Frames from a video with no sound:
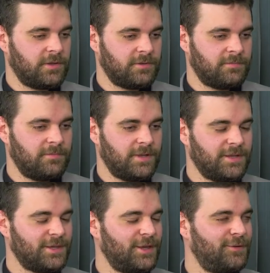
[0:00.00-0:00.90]
Just
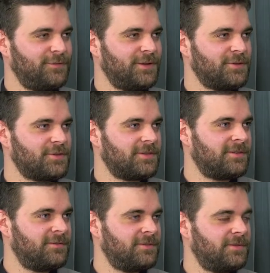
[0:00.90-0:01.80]
minutes ago, finished
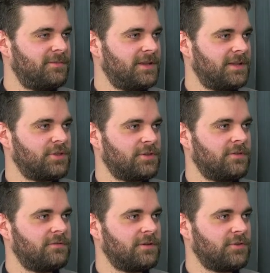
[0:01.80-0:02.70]
the benediction
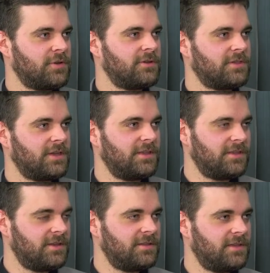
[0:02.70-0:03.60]
over in church,
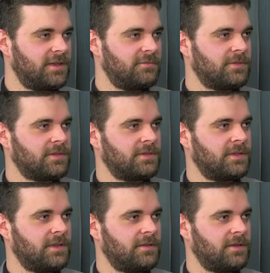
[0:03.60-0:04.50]
singing the hymns,
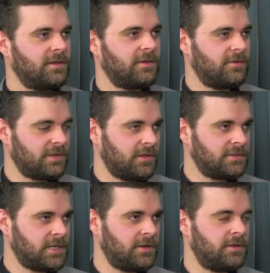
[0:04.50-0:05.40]
the O
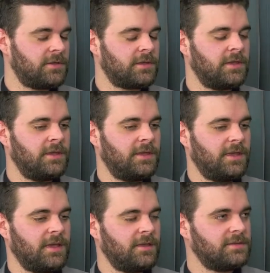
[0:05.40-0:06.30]
Salutaris
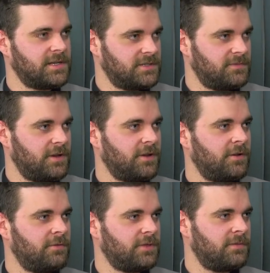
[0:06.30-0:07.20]
and Tantum
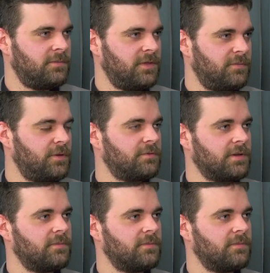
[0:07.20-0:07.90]
Ergo, which I believe both were